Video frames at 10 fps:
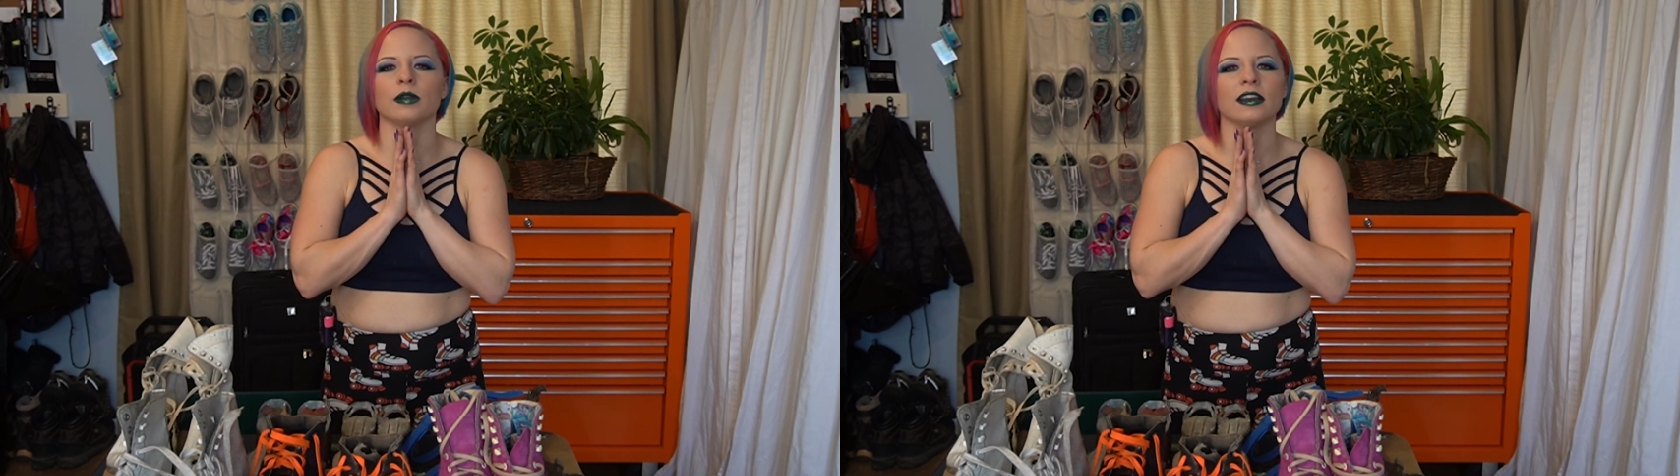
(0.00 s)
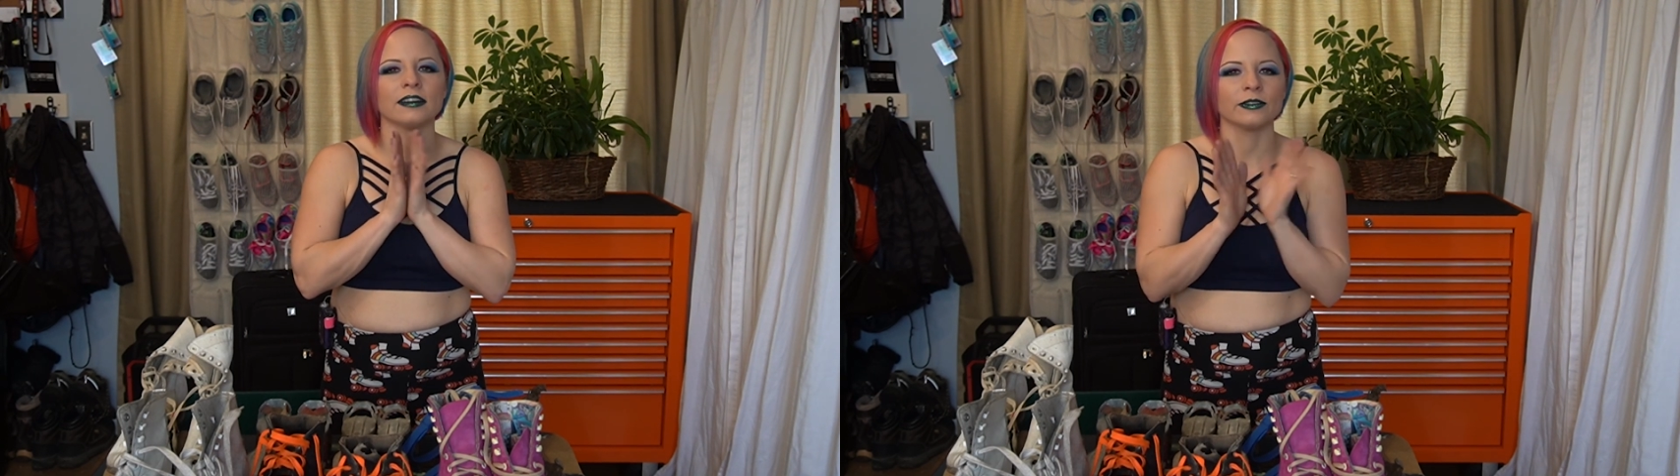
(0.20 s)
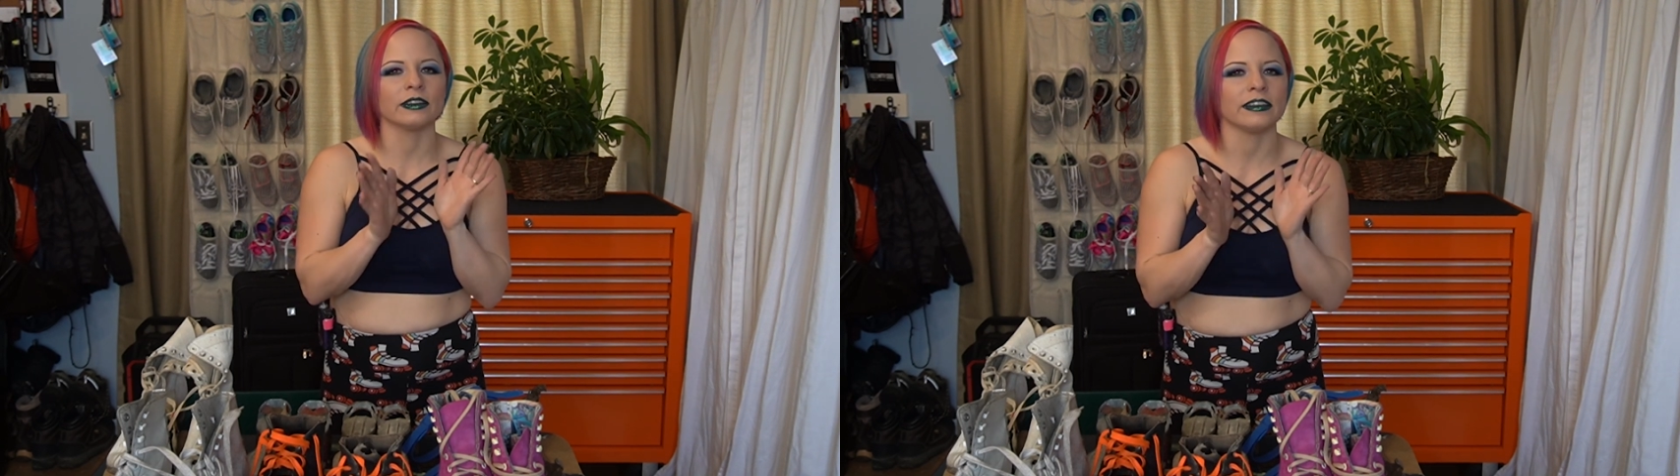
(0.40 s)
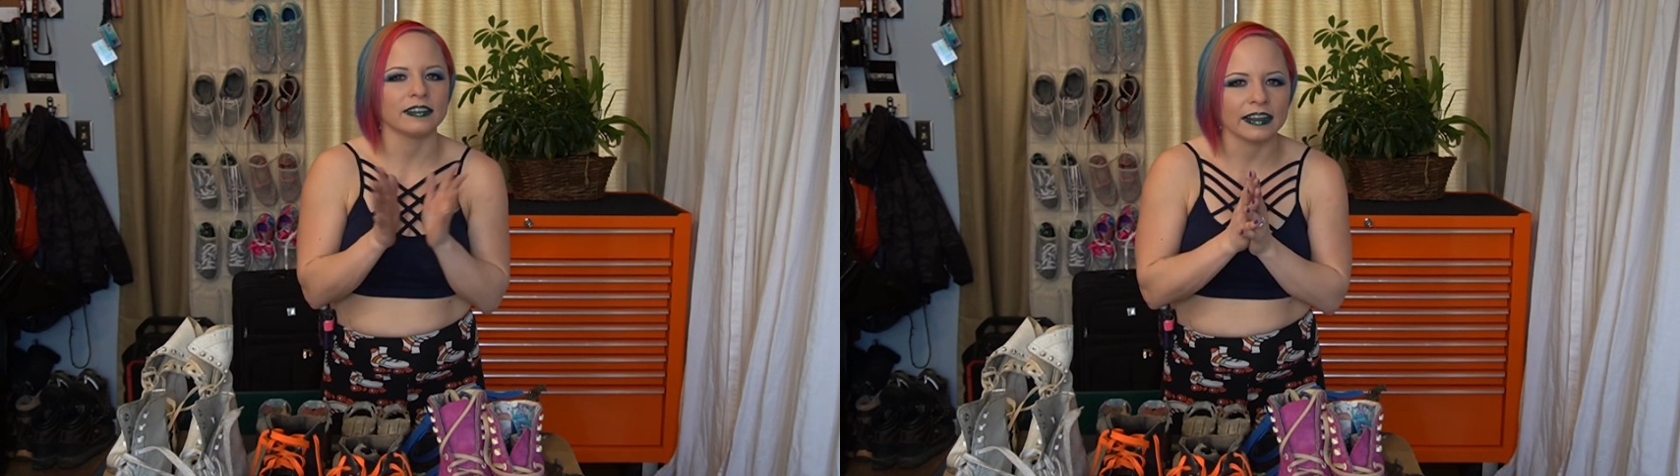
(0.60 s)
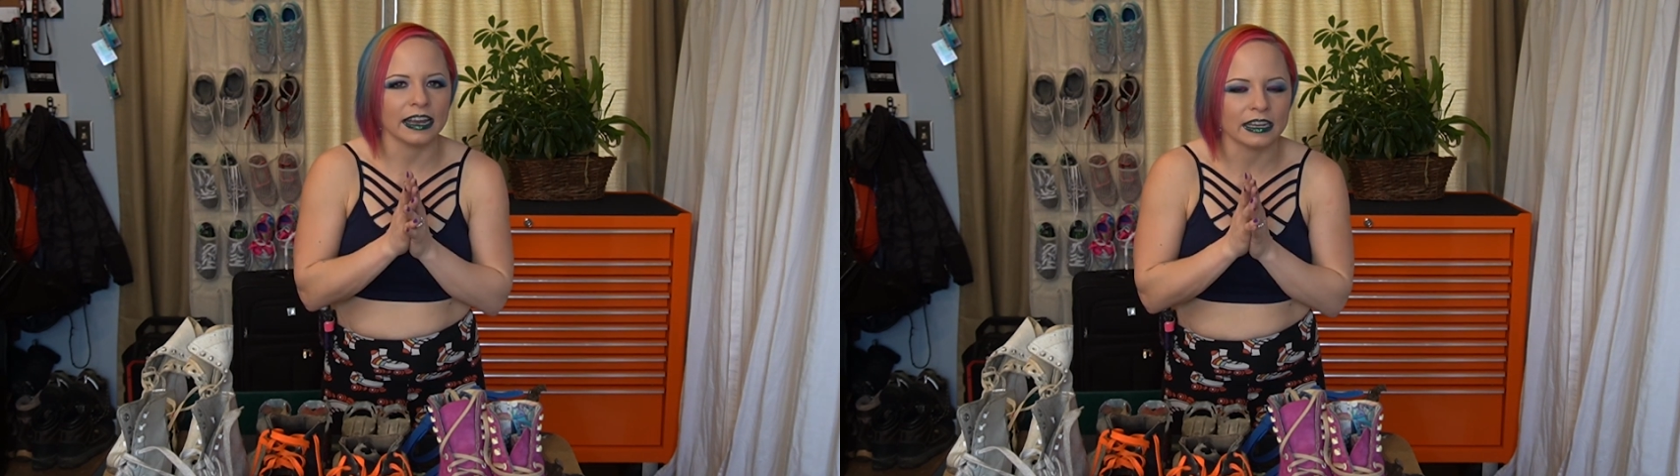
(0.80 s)
I'm not going to really
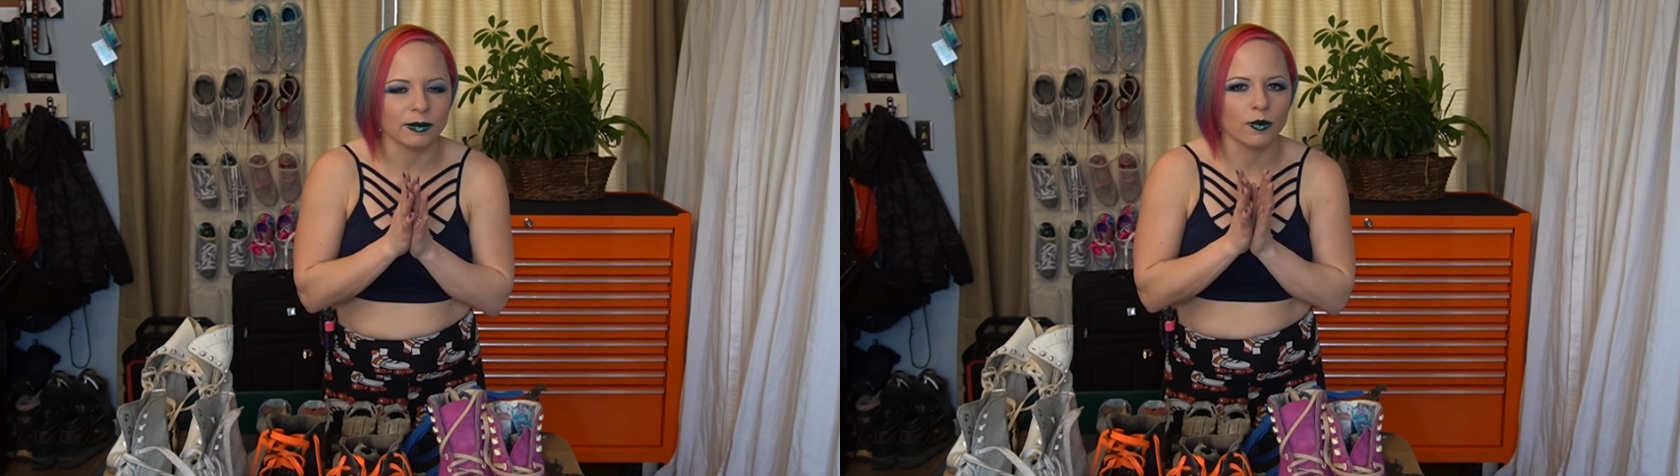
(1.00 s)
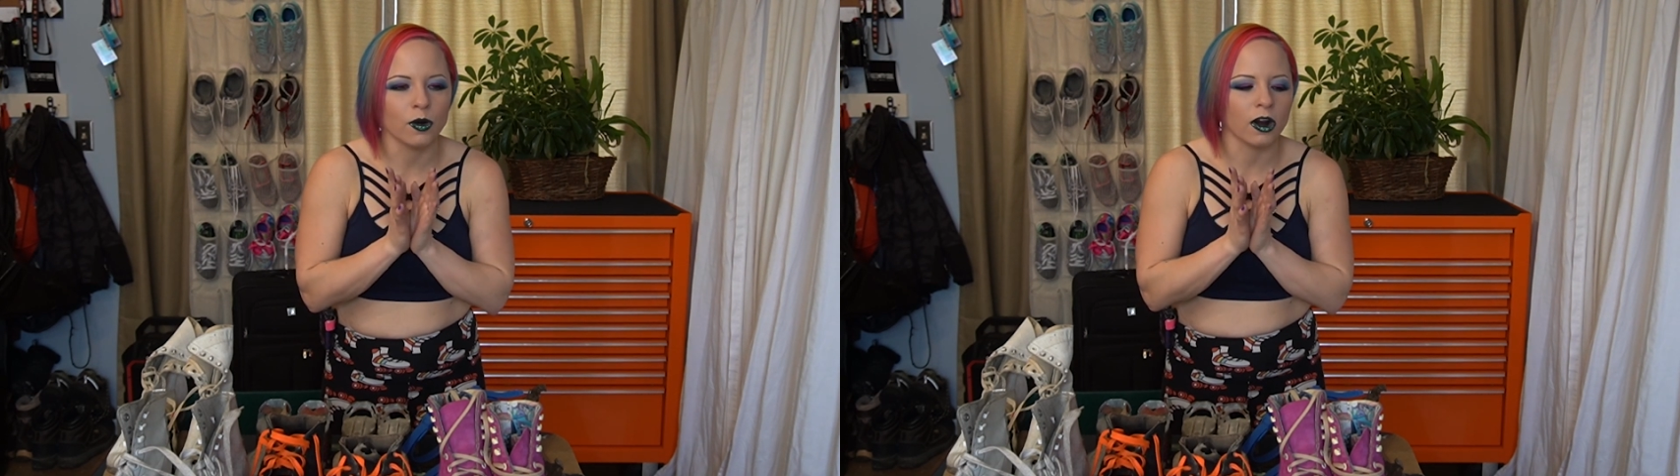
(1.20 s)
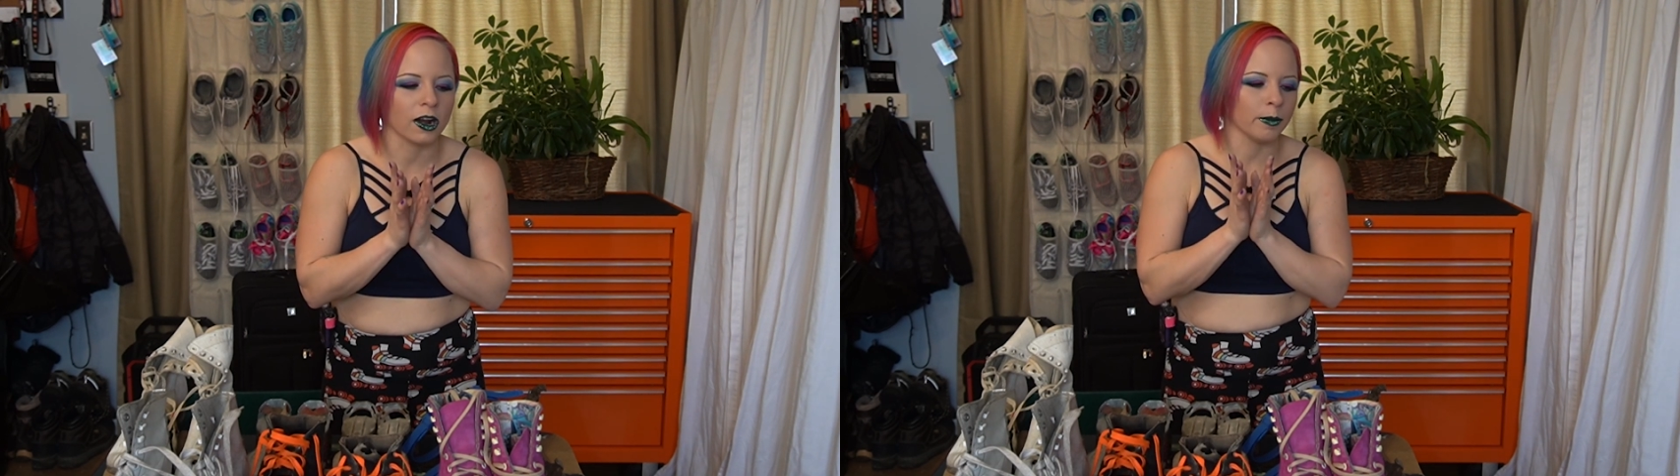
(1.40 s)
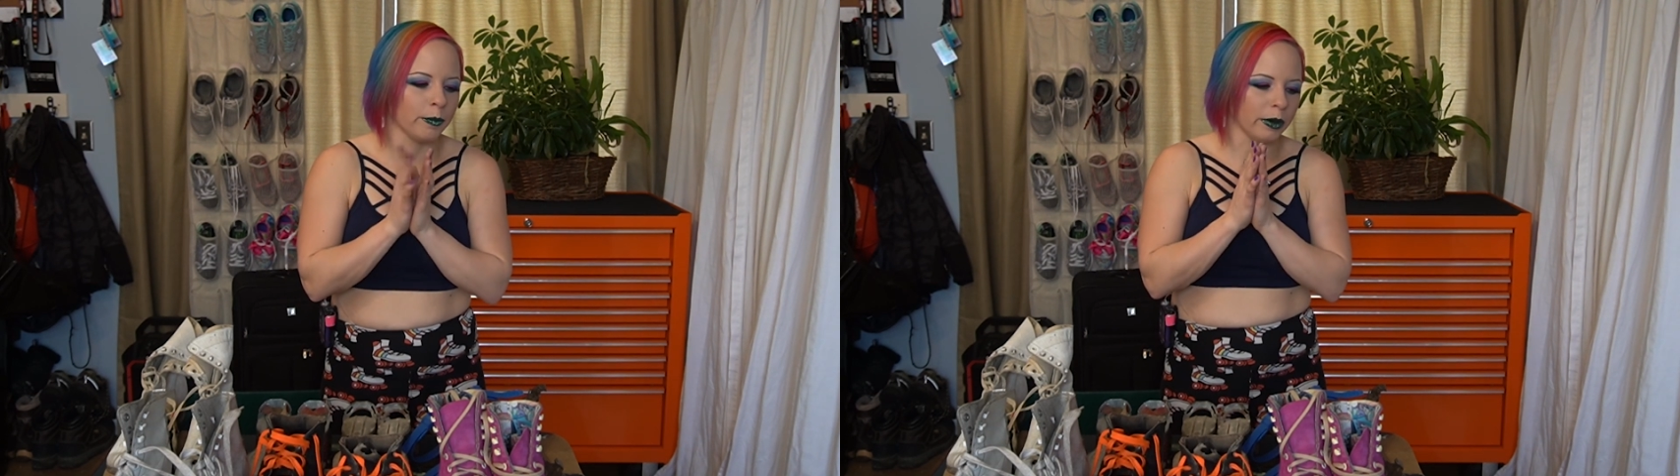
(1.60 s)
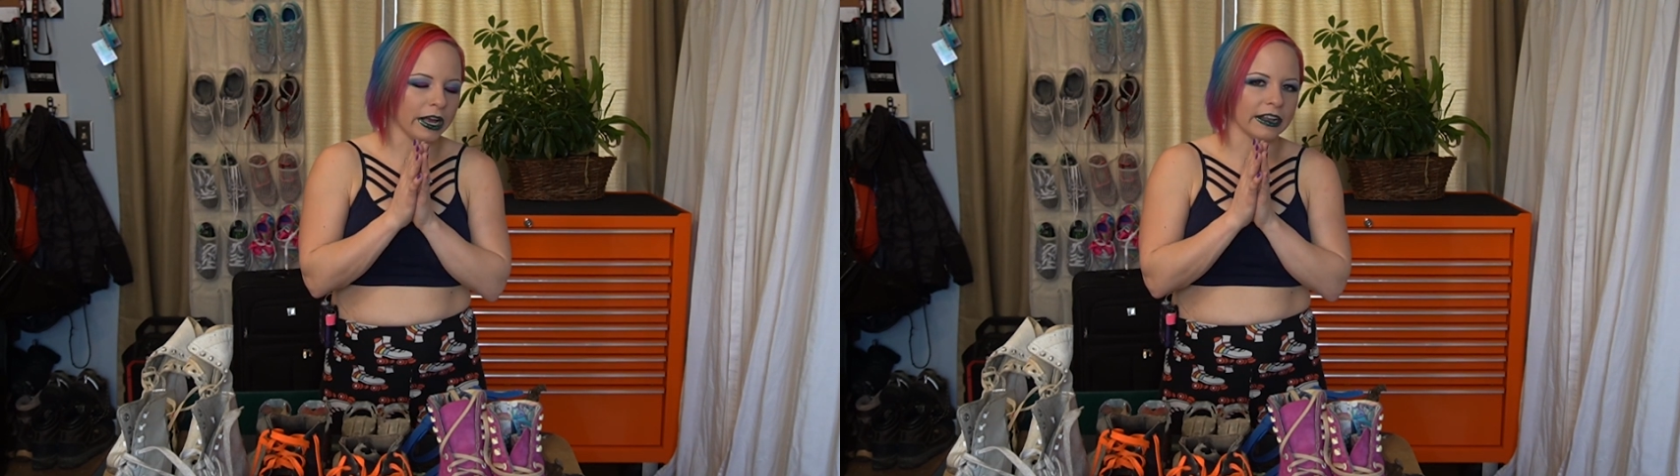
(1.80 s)
say any more,
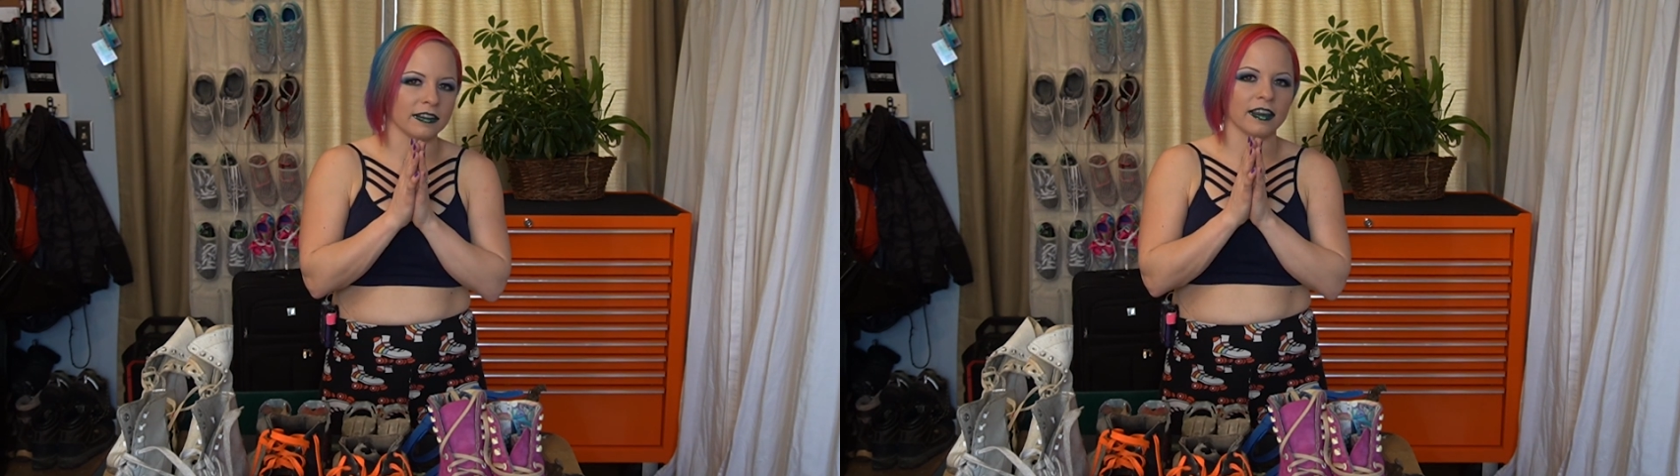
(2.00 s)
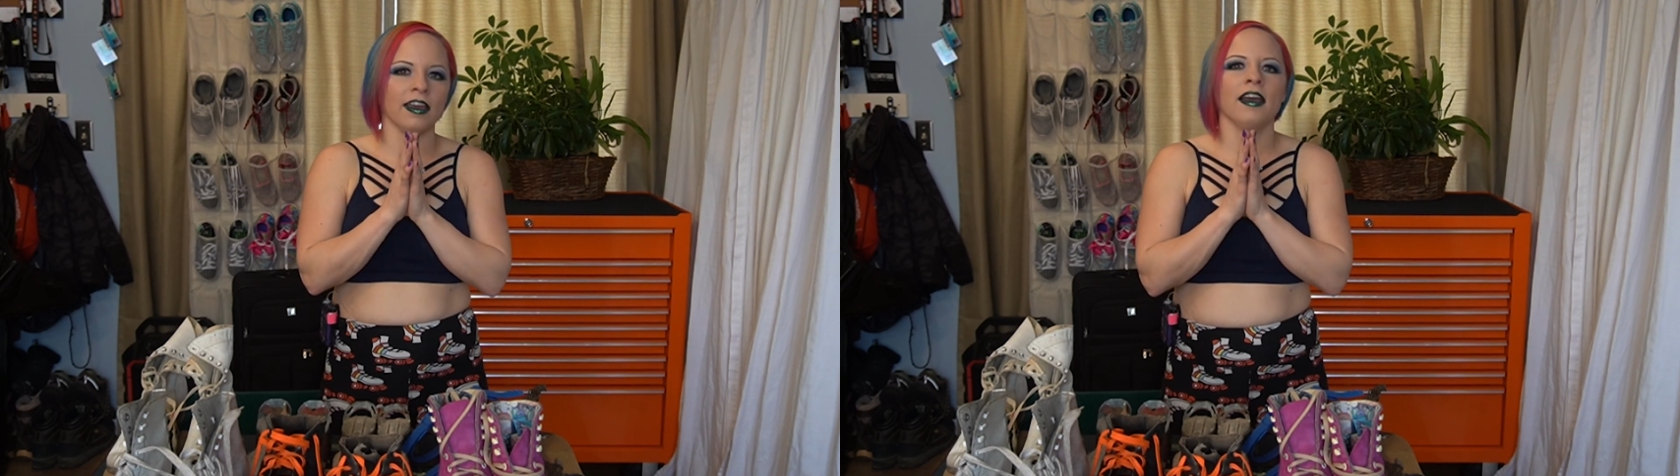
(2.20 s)
but